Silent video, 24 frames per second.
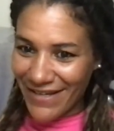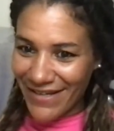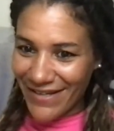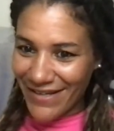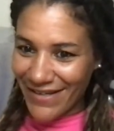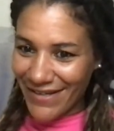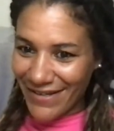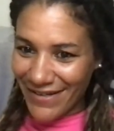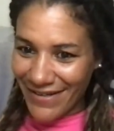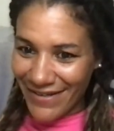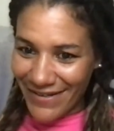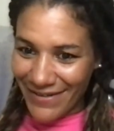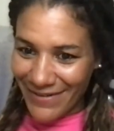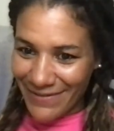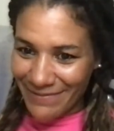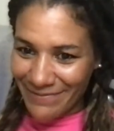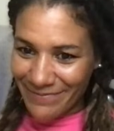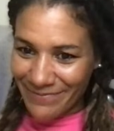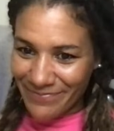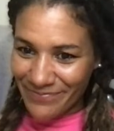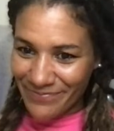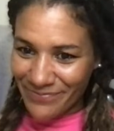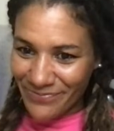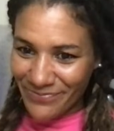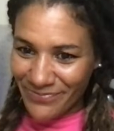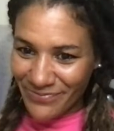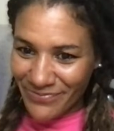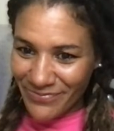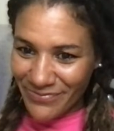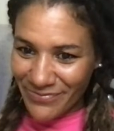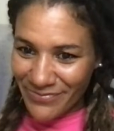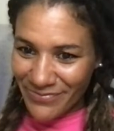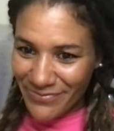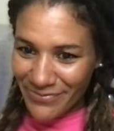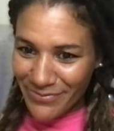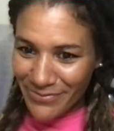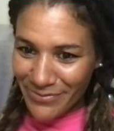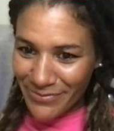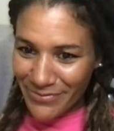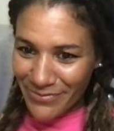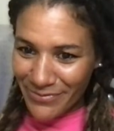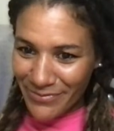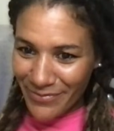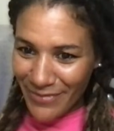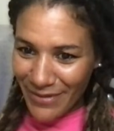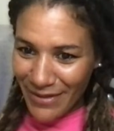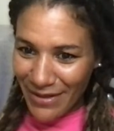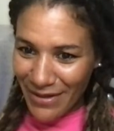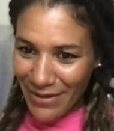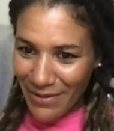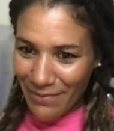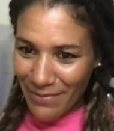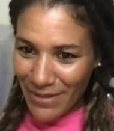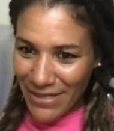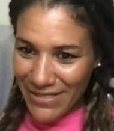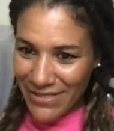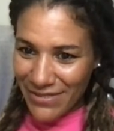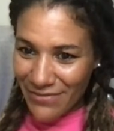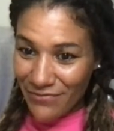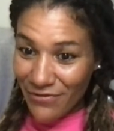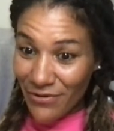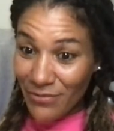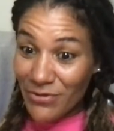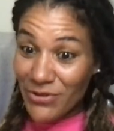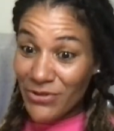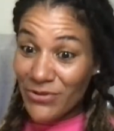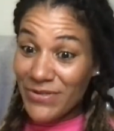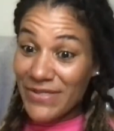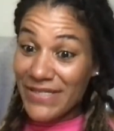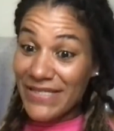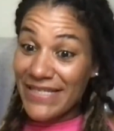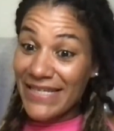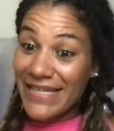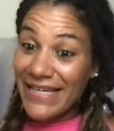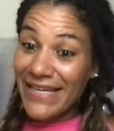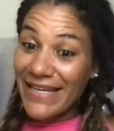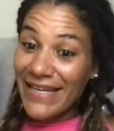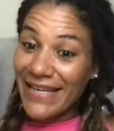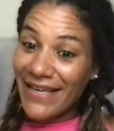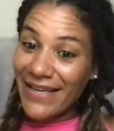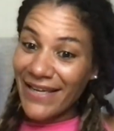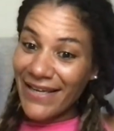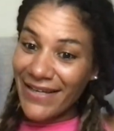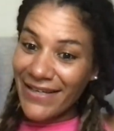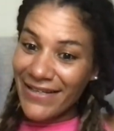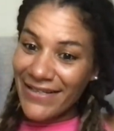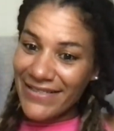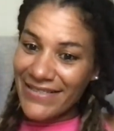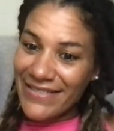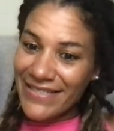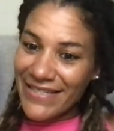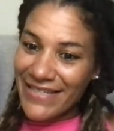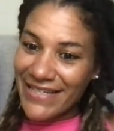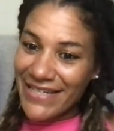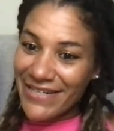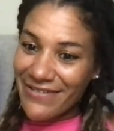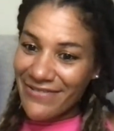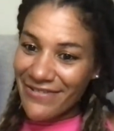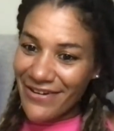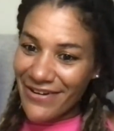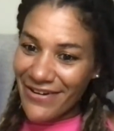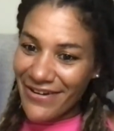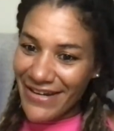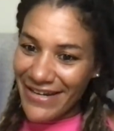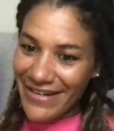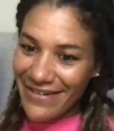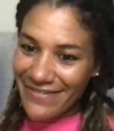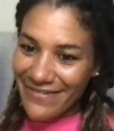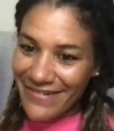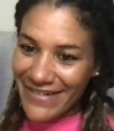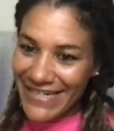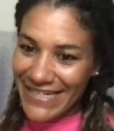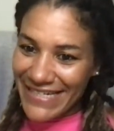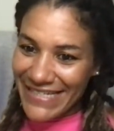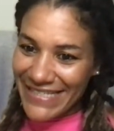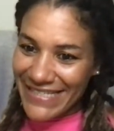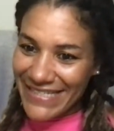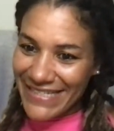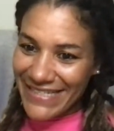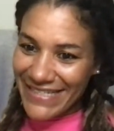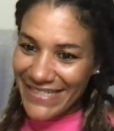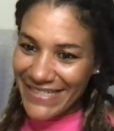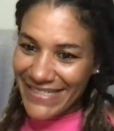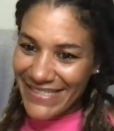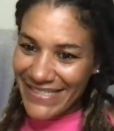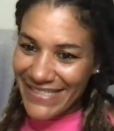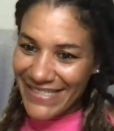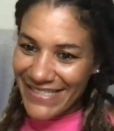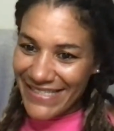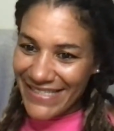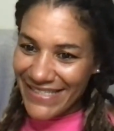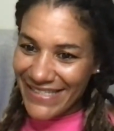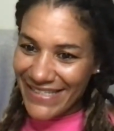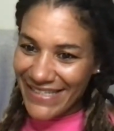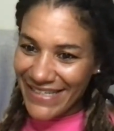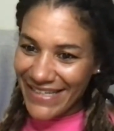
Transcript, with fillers: Oh, bless her from New Zealand. T. Rai, greetings.